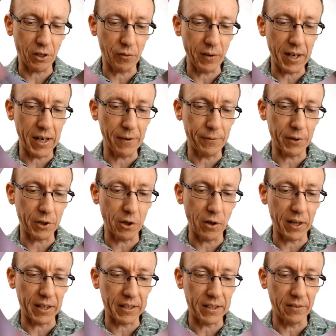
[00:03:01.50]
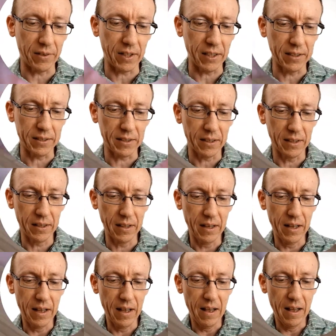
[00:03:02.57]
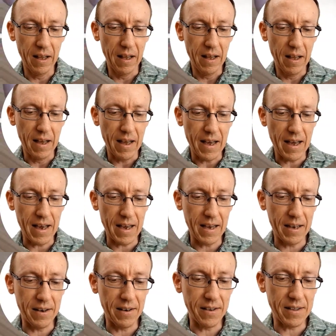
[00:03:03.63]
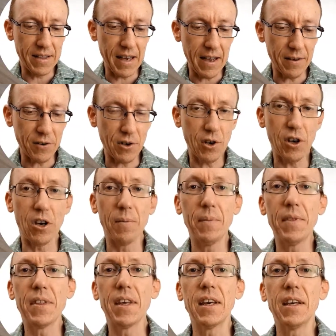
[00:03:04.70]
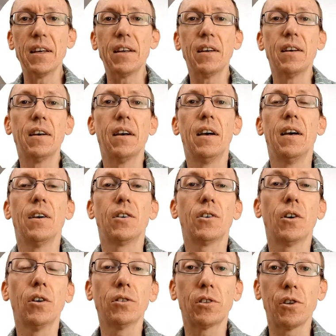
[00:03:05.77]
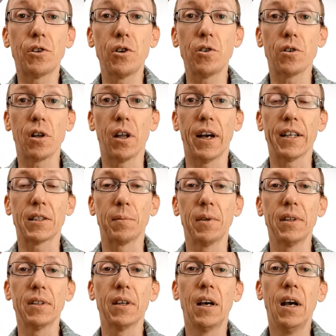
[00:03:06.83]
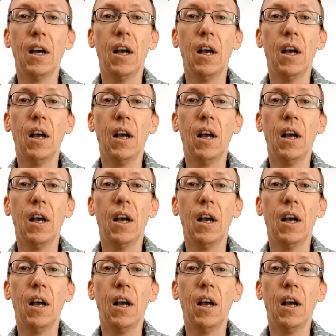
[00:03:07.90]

three different connectivities, and that term, the constitutional isomers,